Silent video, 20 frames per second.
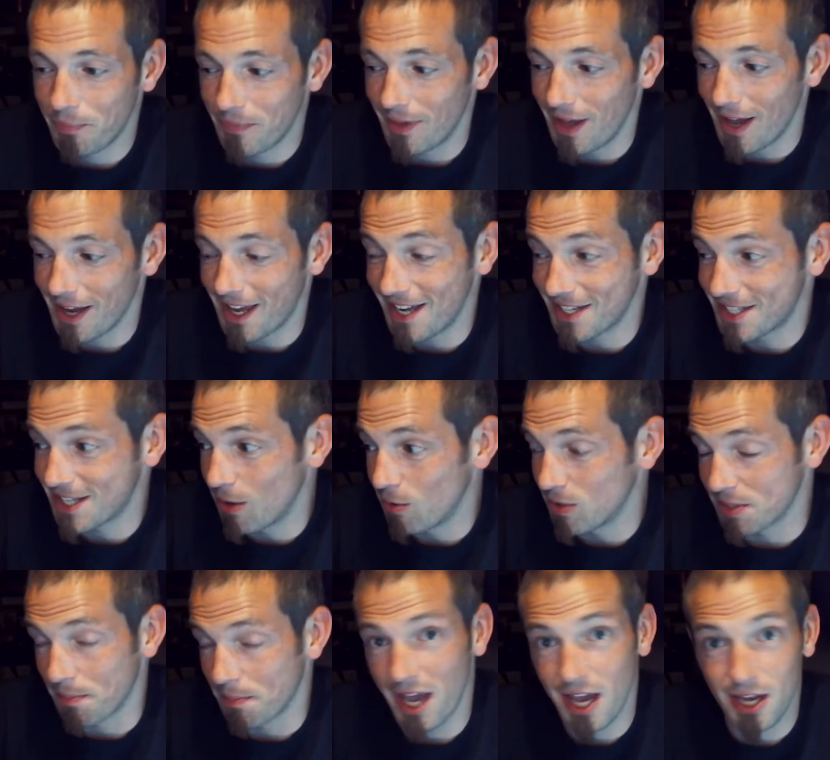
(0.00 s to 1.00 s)
can't say it was a
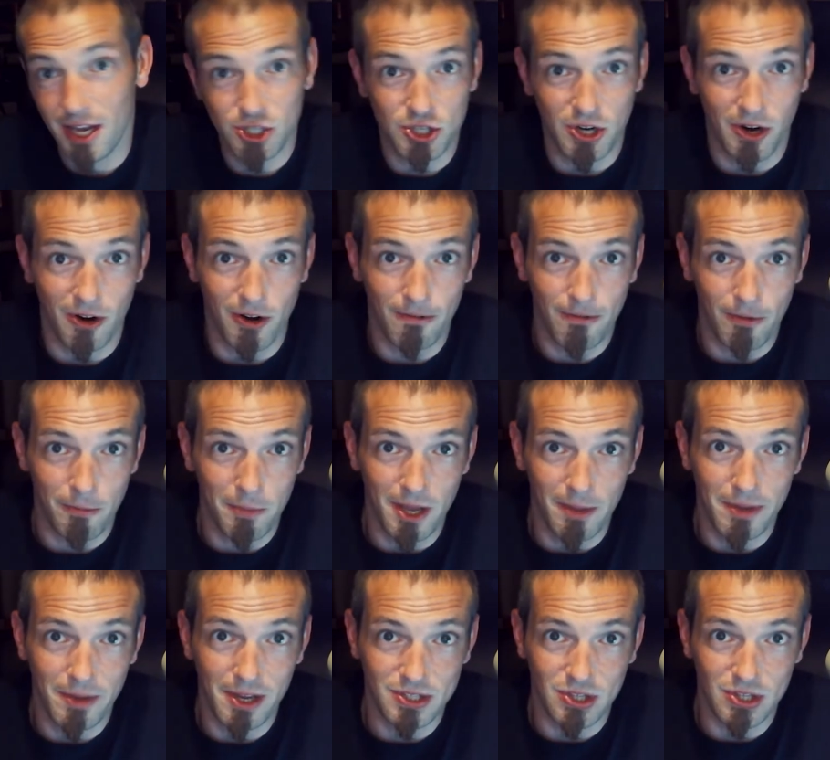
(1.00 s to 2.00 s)
page turner for me
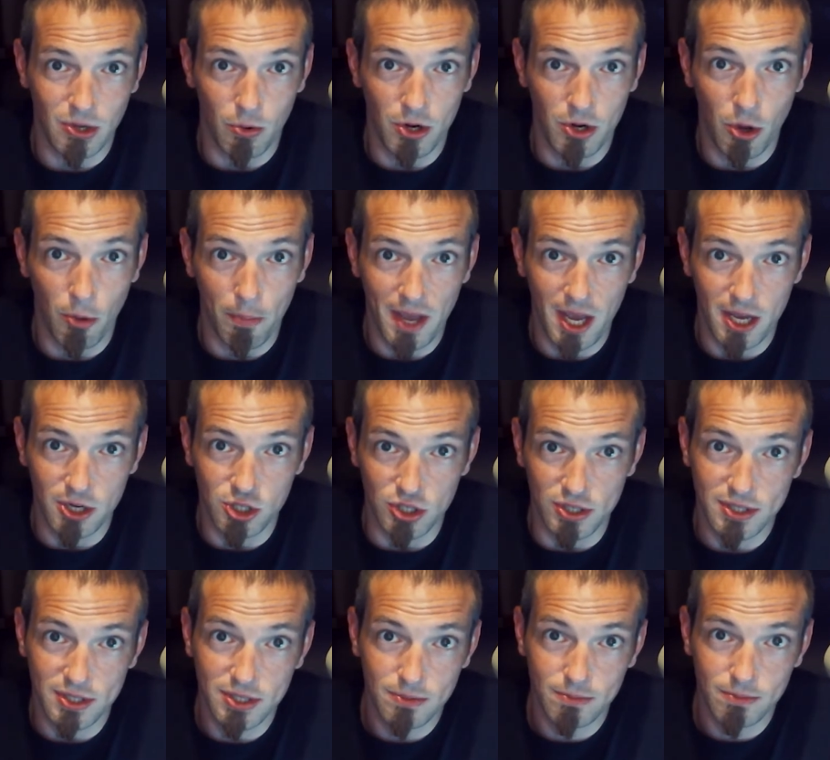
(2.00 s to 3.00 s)
because there were no
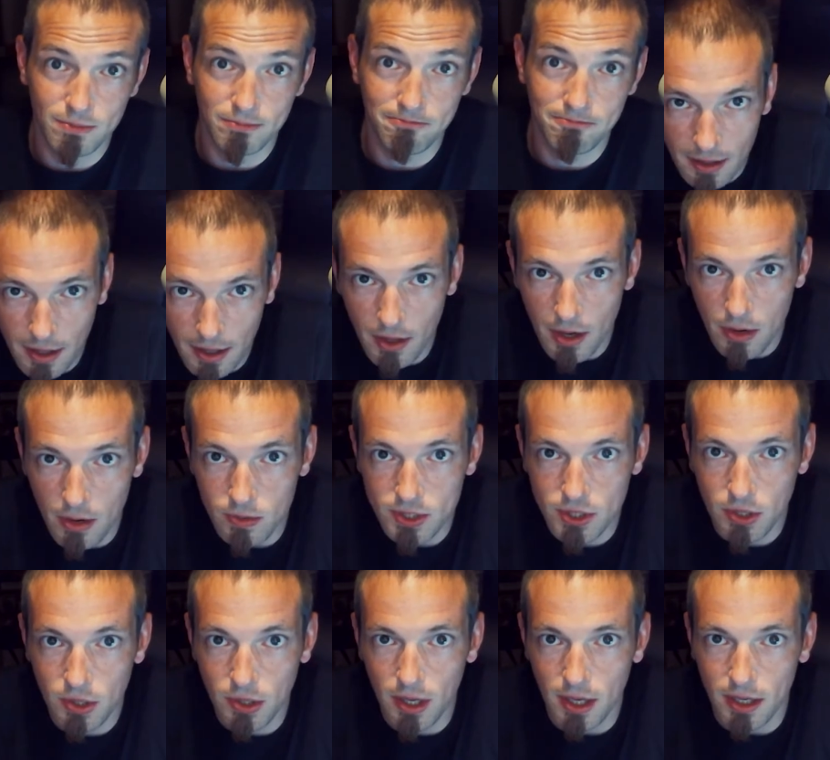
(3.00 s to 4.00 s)
pages. I thought it was
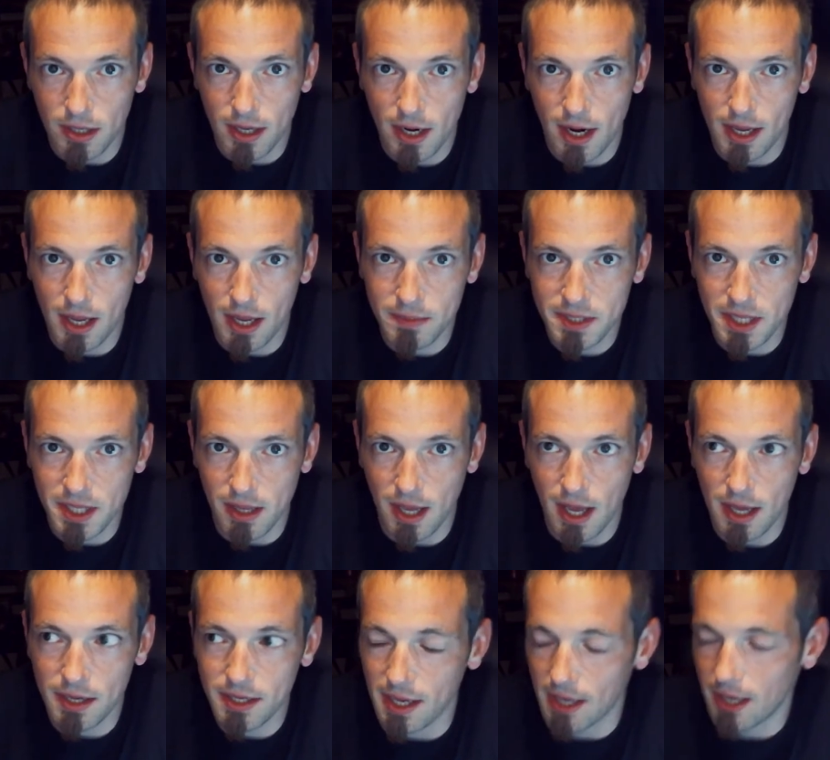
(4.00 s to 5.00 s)
good, and then I come to the
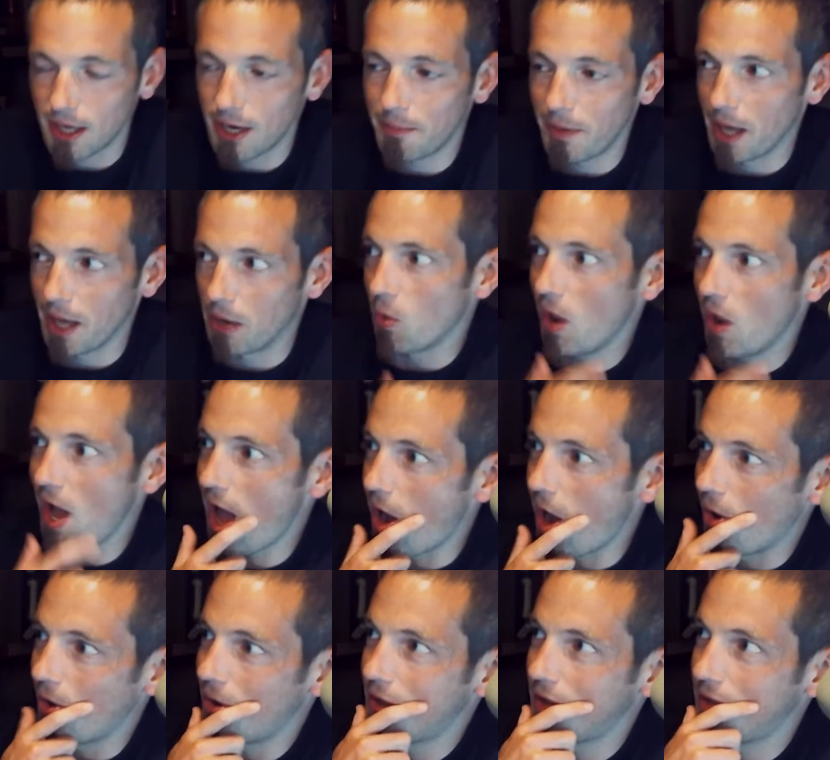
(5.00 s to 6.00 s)
ending, and I'm like,
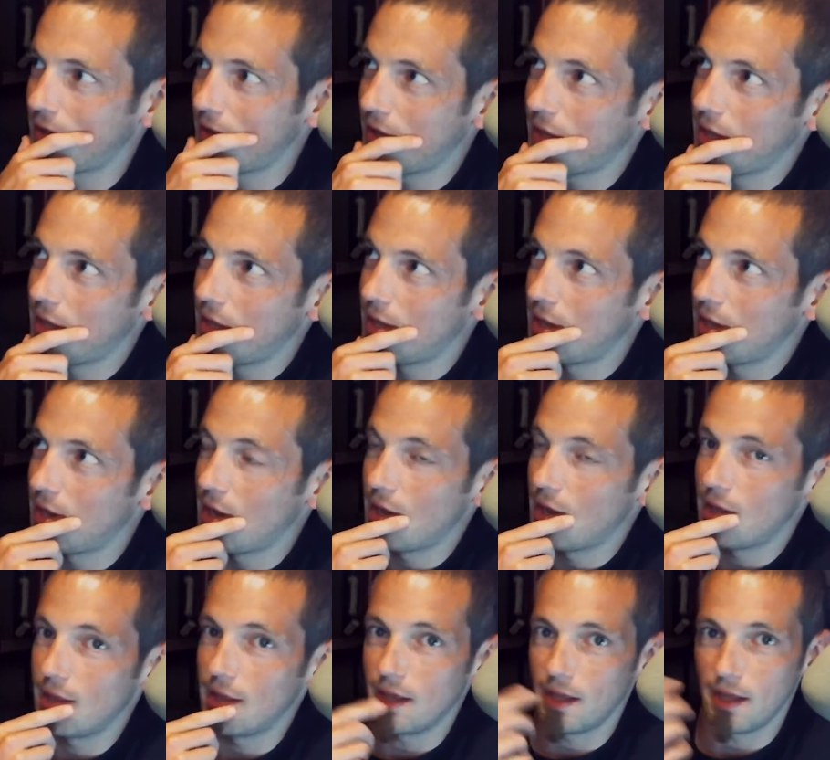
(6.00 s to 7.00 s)
wow,
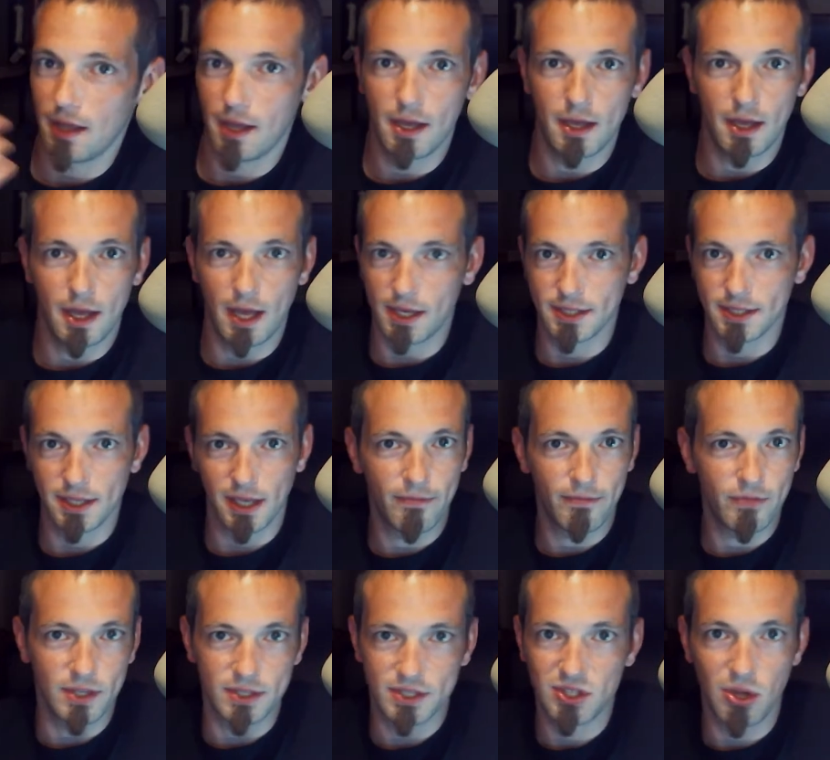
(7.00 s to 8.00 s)
he's
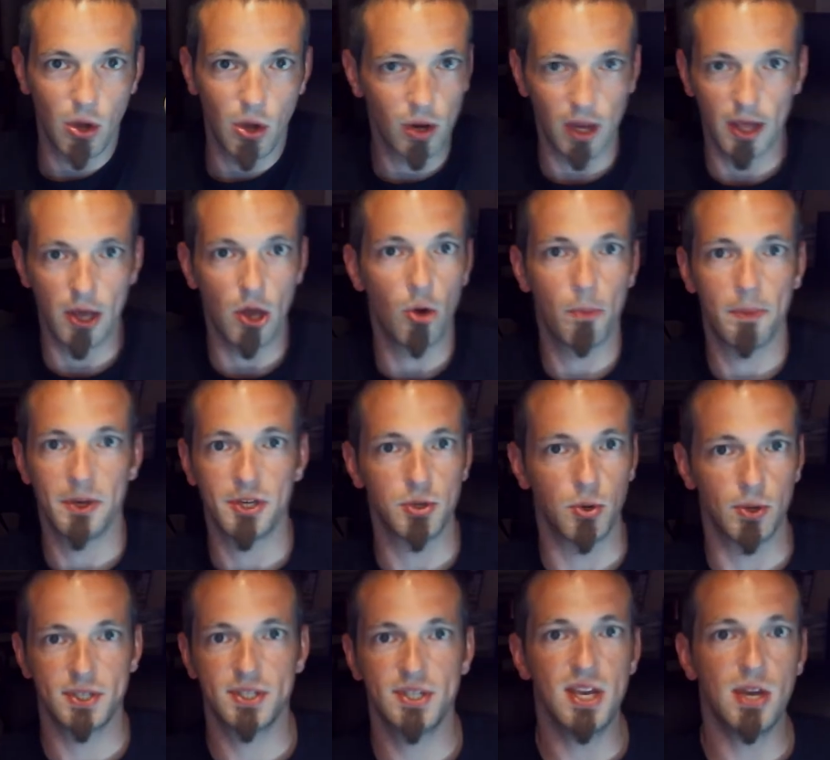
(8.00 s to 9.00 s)
left this totally open to
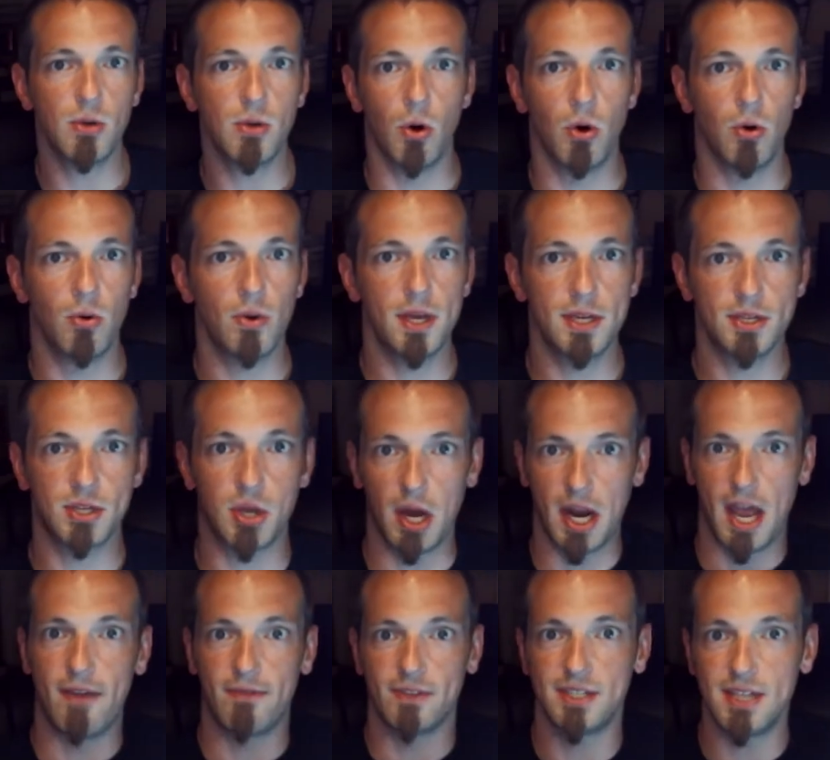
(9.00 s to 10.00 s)
a sequel. He's got to
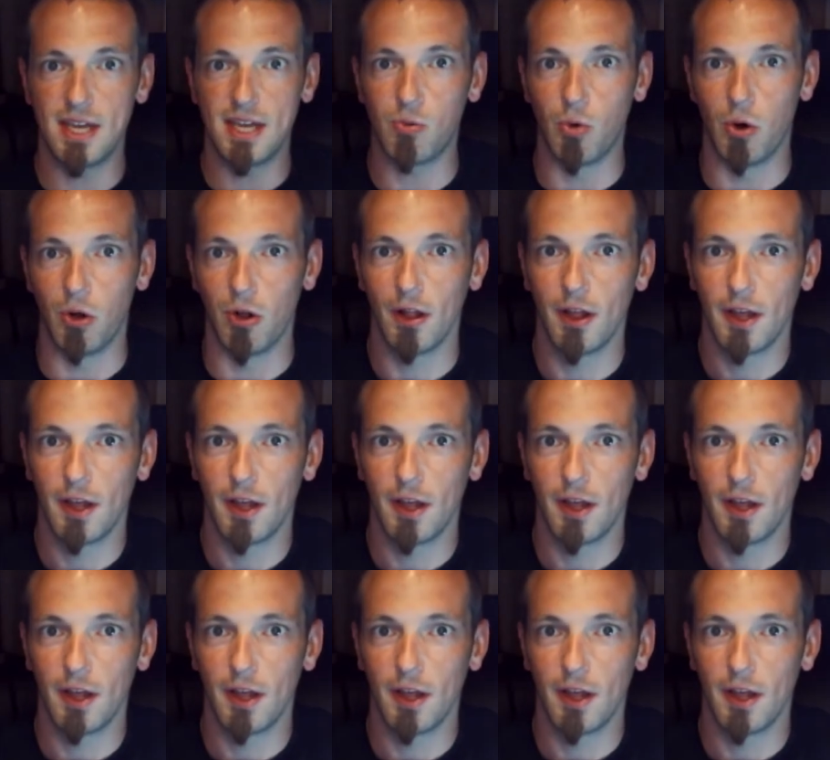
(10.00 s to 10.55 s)
have a sequel.